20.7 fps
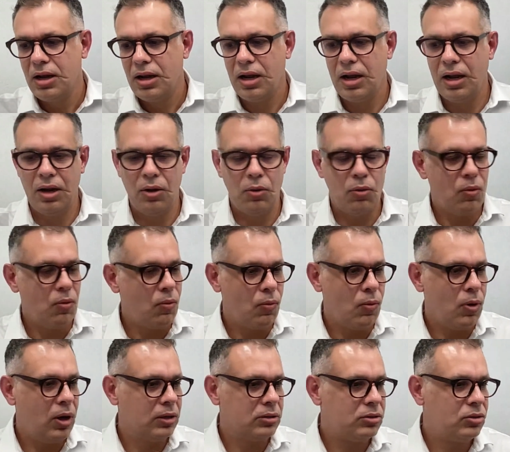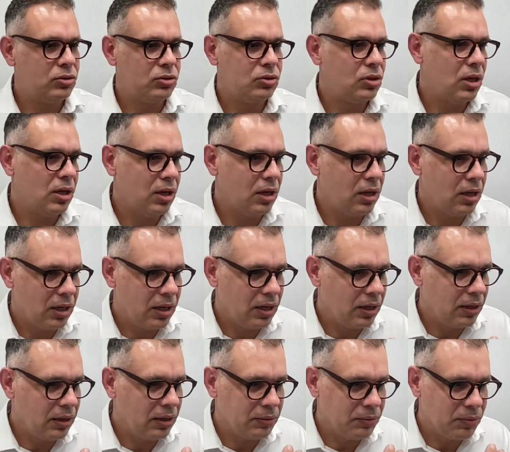and what's
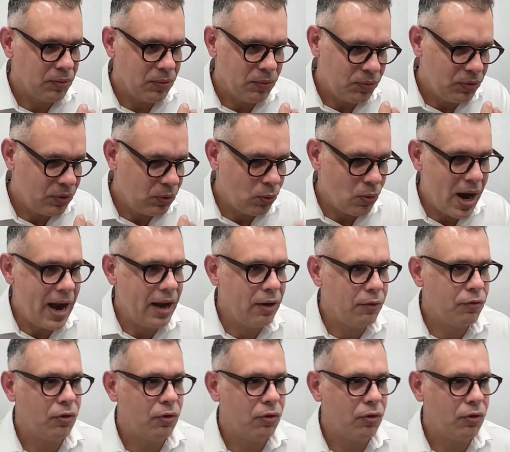right